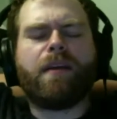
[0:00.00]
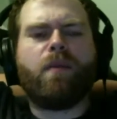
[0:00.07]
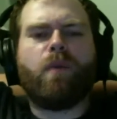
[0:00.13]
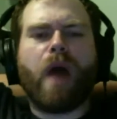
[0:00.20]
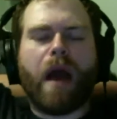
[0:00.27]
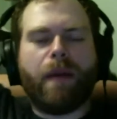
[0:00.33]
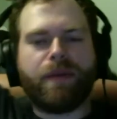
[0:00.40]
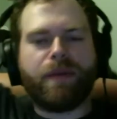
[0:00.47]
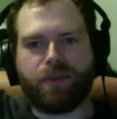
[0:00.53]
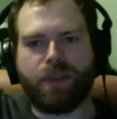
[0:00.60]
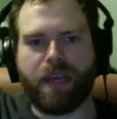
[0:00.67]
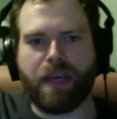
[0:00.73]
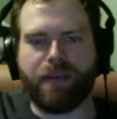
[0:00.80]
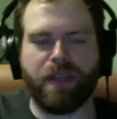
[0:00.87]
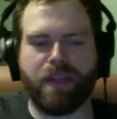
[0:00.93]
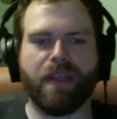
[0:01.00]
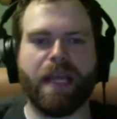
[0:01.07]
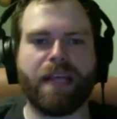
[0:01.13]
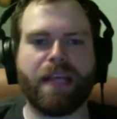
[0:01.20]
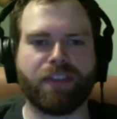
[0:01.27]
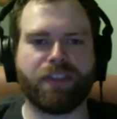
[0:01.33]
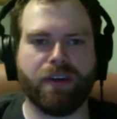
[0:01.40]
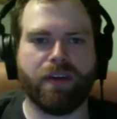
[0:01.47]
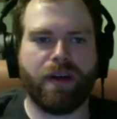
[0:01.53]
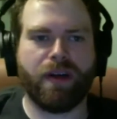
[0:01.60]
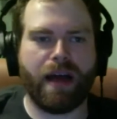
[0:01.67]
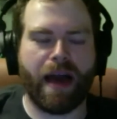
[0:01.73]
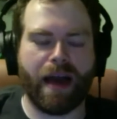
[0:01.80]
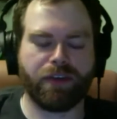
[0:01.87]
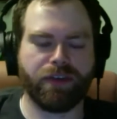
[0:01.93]
Why would you think of the lesser
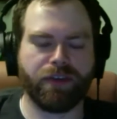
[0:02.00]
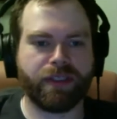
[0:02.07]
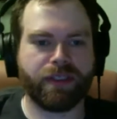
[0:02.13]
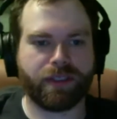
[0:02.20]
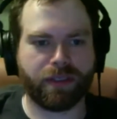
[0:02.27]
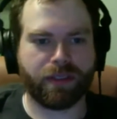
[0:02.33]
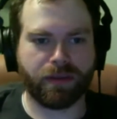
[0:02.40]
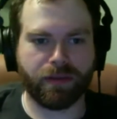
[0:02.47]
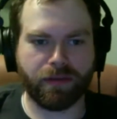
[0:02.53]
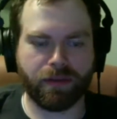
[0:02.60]
actress?